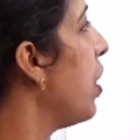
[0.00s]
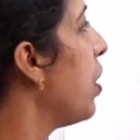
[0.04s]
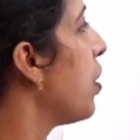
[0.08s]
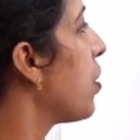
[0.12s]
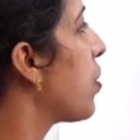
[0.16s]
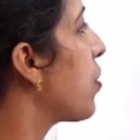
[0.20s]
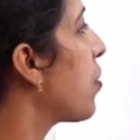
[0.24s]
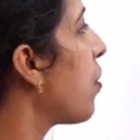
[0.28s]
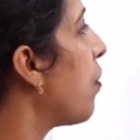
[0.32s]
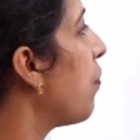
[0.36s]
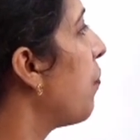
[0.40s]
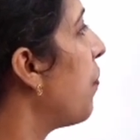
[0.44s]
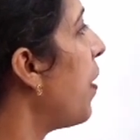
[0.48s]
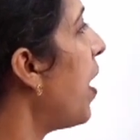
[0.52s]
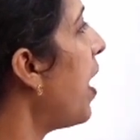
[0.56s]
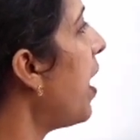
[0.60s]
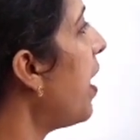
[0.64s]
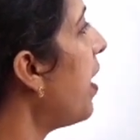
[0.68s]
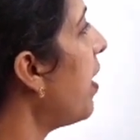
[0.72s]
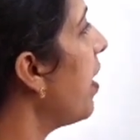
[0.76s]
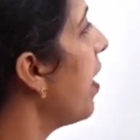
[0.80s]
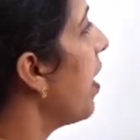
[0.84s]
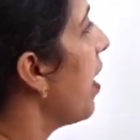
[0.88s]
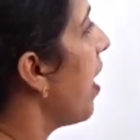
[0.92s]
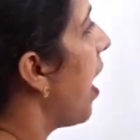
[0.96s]
So when
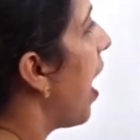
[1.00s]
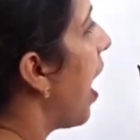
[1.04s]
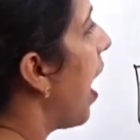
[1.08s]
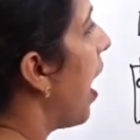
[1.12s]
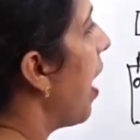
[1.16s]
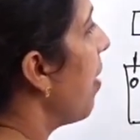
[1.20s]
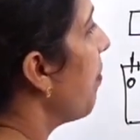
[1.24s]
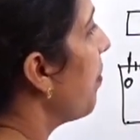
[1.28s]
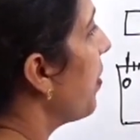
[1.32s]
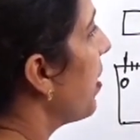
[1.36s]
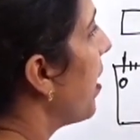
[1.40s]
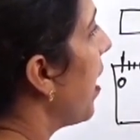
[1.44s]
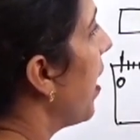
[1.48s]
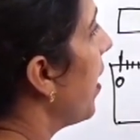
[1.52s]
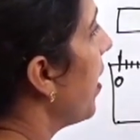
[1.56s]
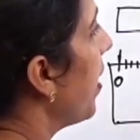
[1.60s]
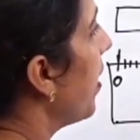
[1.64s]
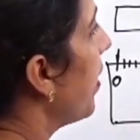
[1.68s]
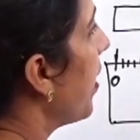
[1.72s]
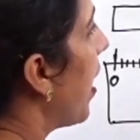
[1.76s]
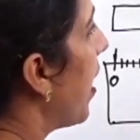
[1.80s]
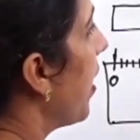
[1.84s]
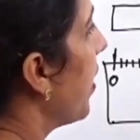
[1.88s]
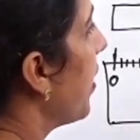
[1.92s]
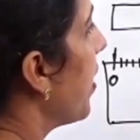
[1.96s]
I'm
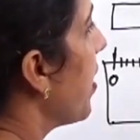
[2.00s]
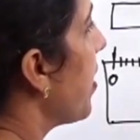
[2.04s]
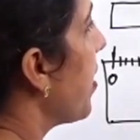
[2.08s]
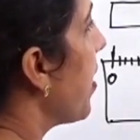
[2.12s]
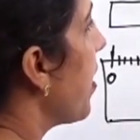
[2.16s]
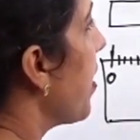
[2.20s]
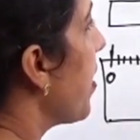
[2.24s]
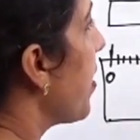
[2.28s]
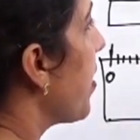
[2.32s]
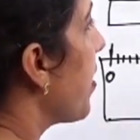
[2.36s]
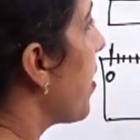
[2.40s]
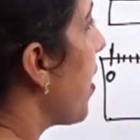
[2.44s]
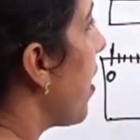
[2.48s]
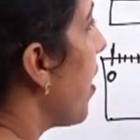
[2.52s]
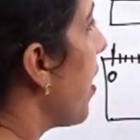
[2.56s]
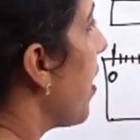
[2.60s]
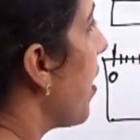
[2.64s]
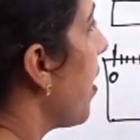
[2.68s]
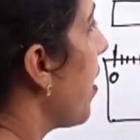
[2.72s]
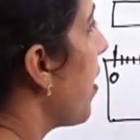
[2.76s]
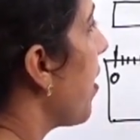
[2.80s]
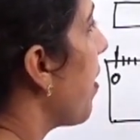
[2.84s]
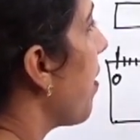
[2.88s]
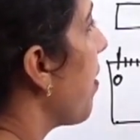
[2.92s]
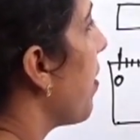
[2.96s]
telling that this is
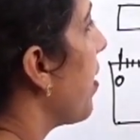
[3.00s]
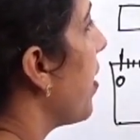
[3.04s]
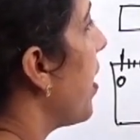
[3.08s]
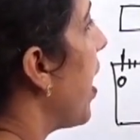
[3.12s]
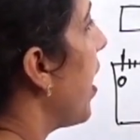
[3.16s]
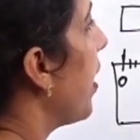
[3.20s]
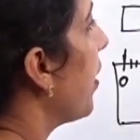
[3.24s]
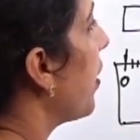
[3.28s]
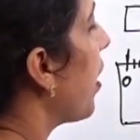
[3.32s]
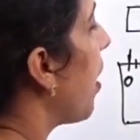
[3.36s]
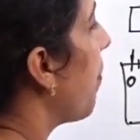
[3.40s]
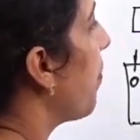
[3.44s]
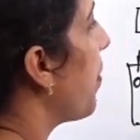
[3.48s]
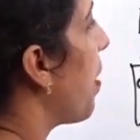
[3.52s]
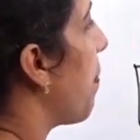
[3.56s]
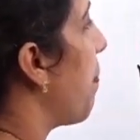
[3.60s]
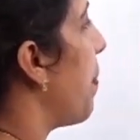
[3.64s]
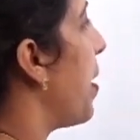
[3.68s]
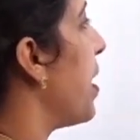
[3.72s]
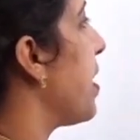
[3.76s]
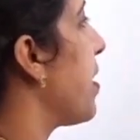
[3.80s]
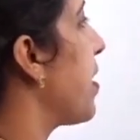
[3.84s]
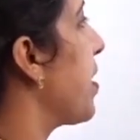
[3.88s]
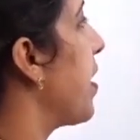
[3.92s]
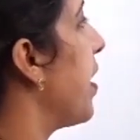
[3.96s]
the length of the
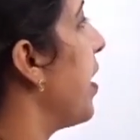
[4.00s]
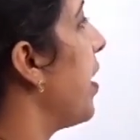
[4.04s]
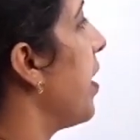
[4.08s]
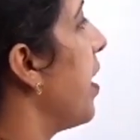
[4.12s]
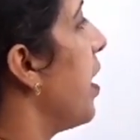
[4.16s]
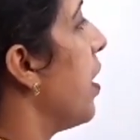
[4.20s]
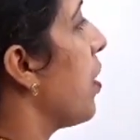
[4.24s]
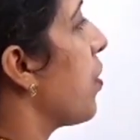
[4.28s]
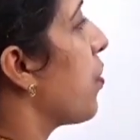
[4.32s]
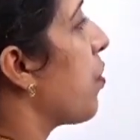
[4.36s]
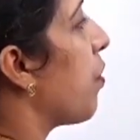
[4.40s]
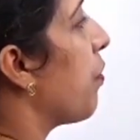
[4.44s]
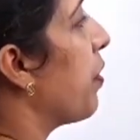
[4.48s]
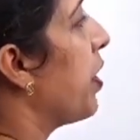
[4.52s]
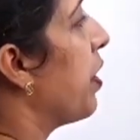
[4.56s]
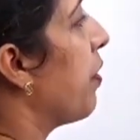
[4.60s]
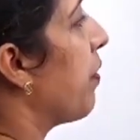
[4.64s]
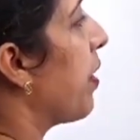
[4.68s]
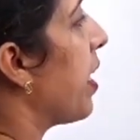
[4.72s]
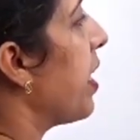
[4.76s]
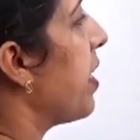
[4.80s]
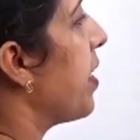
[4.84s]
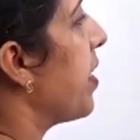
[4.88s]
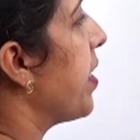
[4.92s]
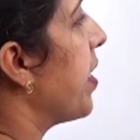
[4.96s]
pencil, so you
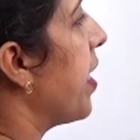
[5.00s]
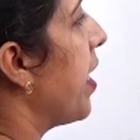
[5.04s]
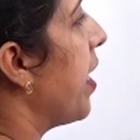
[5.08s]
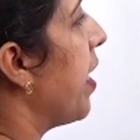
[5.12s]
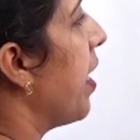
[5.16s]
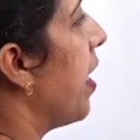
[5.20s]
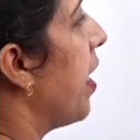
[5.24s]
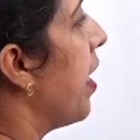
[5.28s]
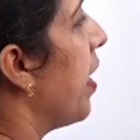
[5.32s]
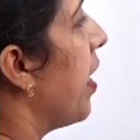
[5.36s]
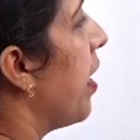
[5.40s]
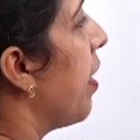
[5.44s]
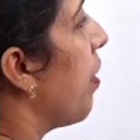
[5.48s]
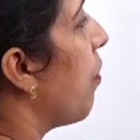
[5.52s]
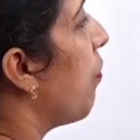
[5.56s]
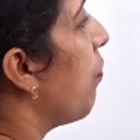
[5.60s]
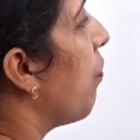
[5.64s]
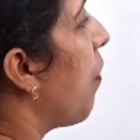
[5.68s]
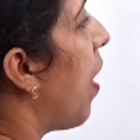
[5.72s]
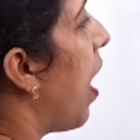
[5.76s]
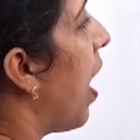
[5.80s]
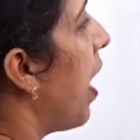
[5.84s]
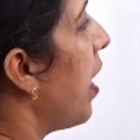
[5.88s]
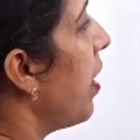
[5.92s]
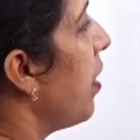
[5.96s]
can see
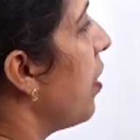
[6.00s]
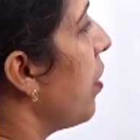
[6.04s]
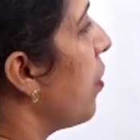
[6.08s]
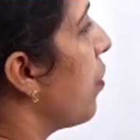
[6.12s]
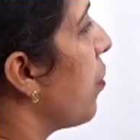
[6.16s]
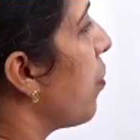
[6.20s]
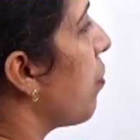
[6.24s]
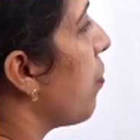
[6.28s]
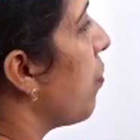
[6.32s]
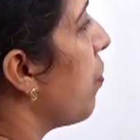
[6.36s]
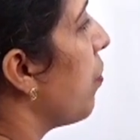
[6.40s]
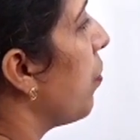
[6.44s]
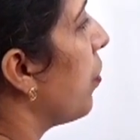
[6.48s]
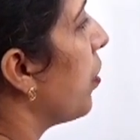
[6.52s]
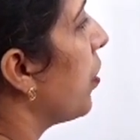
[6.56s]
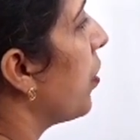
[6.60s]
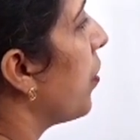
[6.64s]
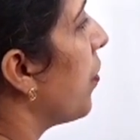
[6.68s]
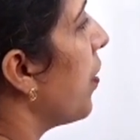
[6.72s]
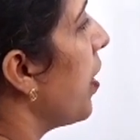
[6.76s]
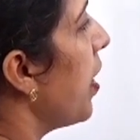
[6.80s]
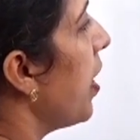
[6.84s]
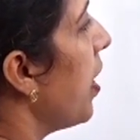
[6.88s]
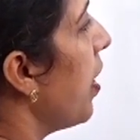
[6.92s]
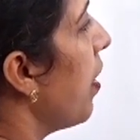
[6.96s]
1, 2,
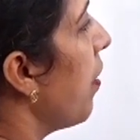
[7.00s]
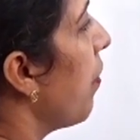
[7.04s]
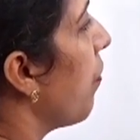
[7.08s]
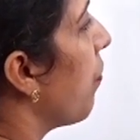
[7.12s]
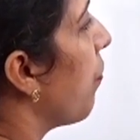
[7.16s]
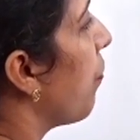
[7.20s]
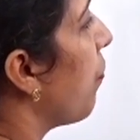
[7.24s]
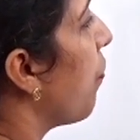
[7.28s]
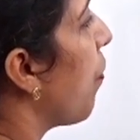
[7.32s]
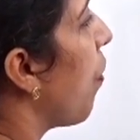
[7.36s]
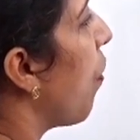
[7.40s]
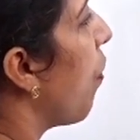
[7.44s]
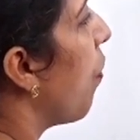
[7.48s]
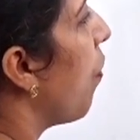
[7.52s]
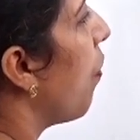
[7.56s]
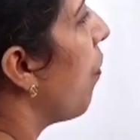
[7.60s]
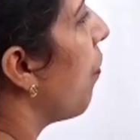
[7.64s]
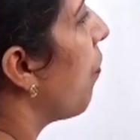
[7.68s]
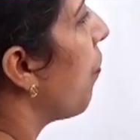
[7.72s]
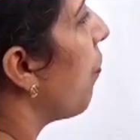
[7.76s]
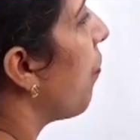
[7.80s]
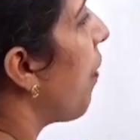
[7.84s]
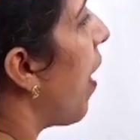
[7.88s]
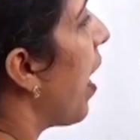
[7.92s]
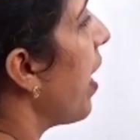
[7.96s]
3, 4,
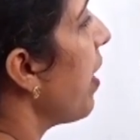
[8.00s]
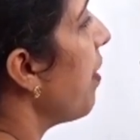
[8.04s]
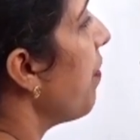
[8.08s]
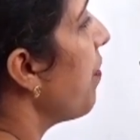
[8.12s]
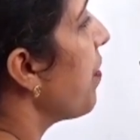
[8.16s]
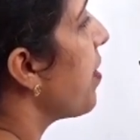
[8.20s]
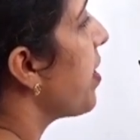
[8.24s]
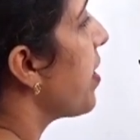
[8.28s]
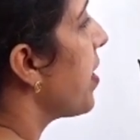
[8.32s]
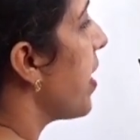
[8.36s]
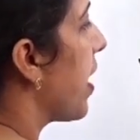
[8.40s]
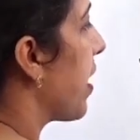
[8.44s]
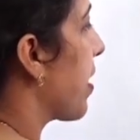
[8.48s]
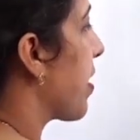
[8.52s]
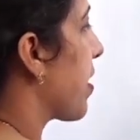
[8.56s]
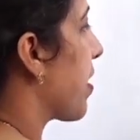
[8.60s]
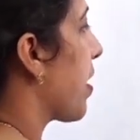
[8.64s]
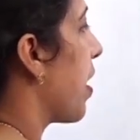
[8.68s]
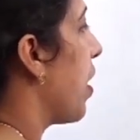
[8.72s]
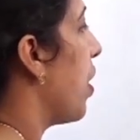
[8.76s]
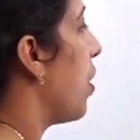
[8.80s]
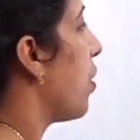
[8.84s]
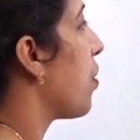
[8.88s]
5, 6.